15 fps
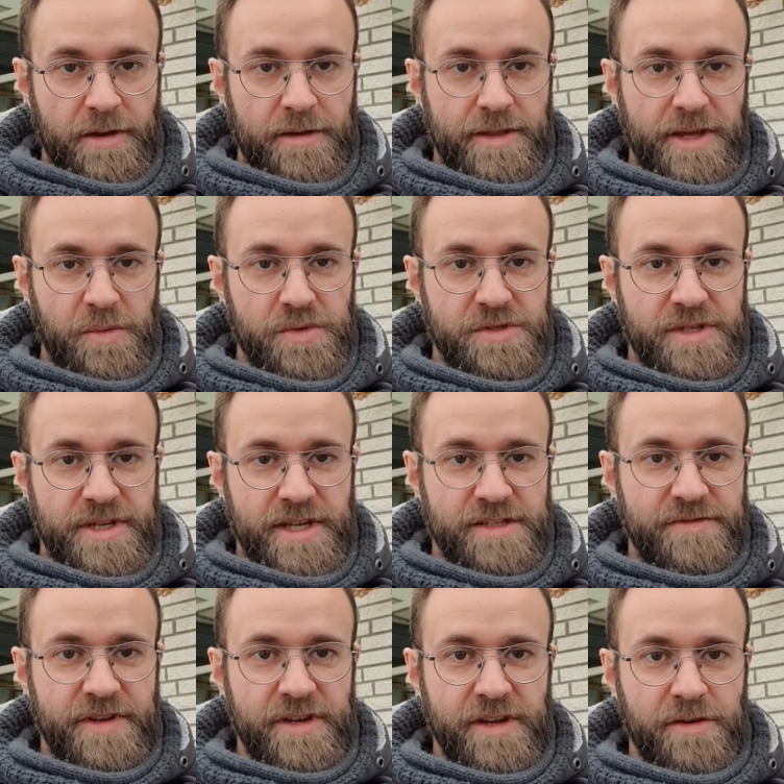that was today's
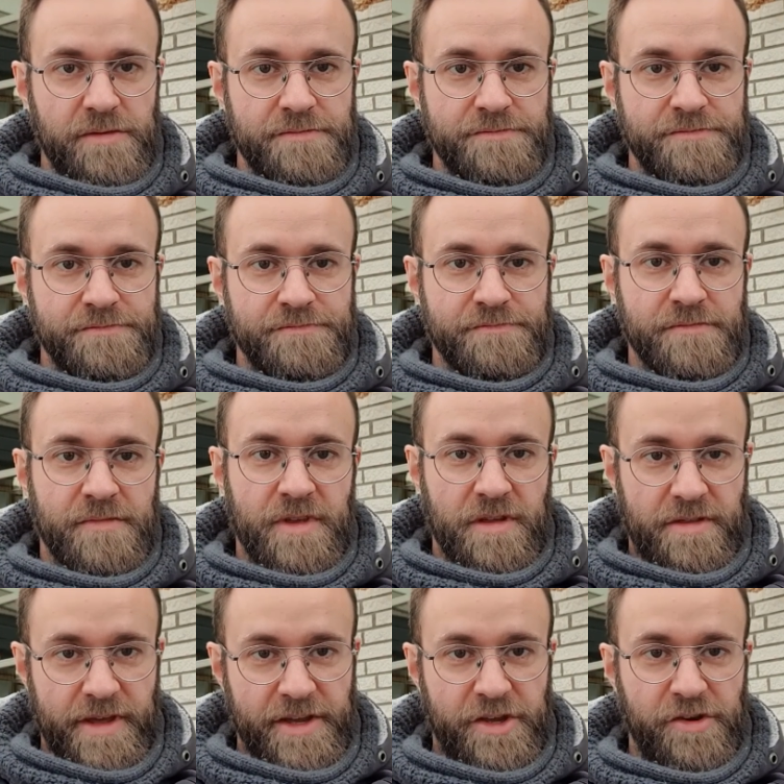video.
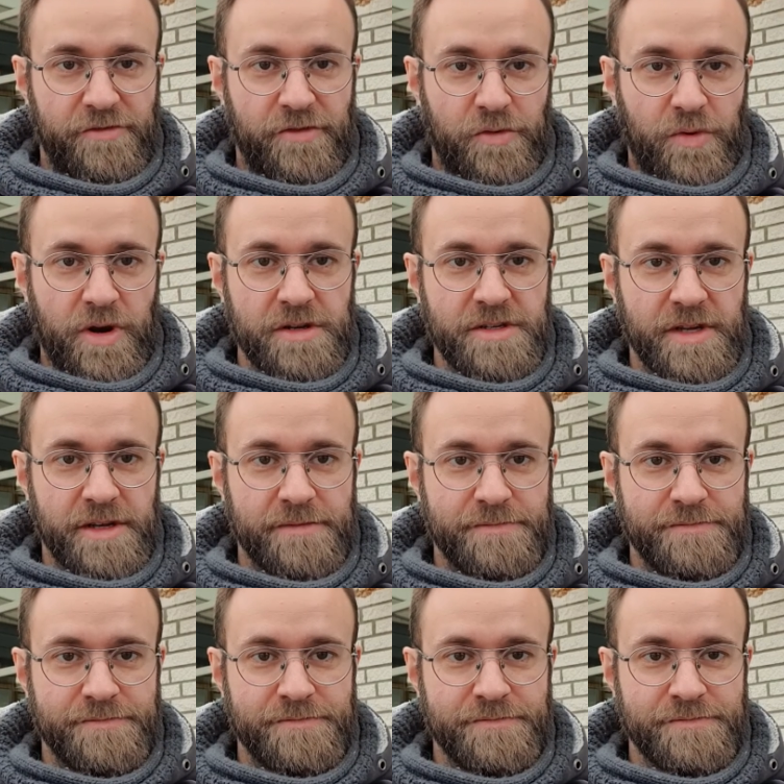Thank you for watching.
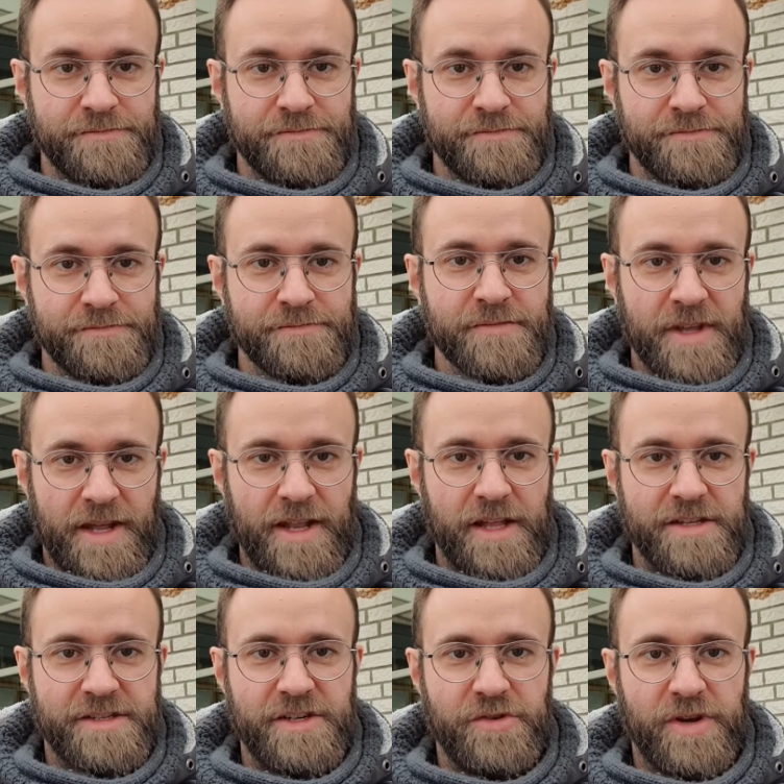And I'll
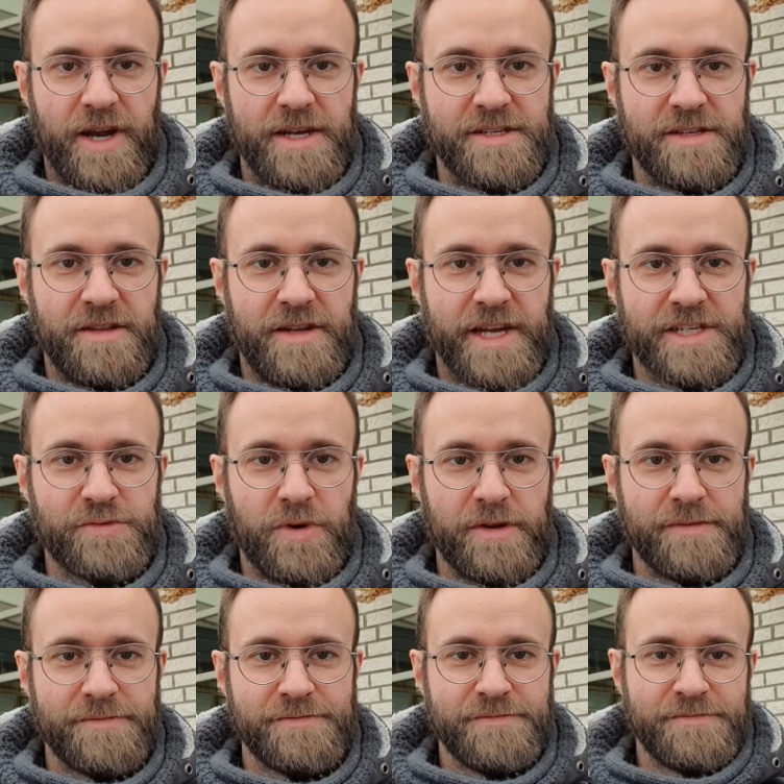see you guys in the next one.
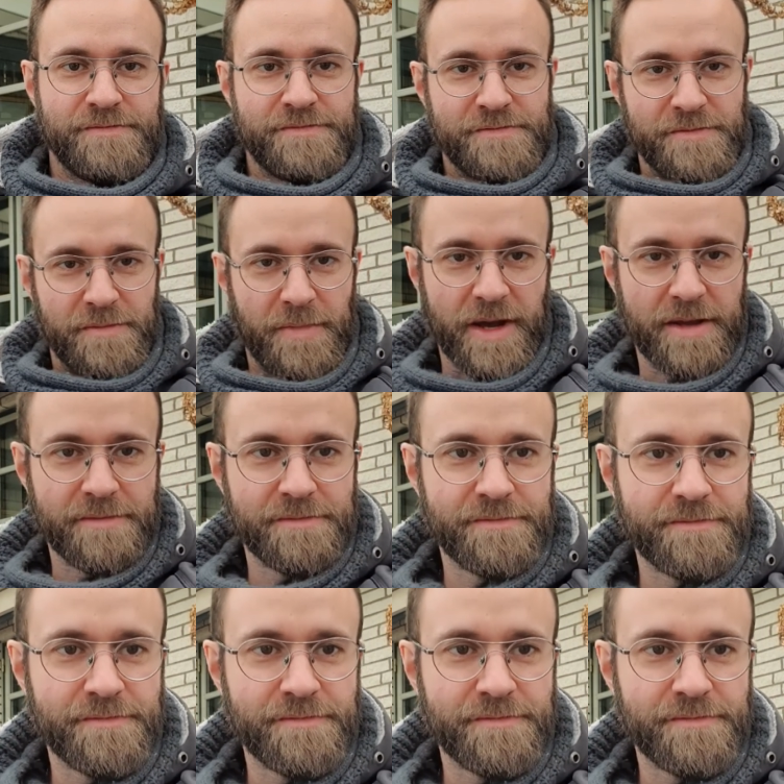Bye.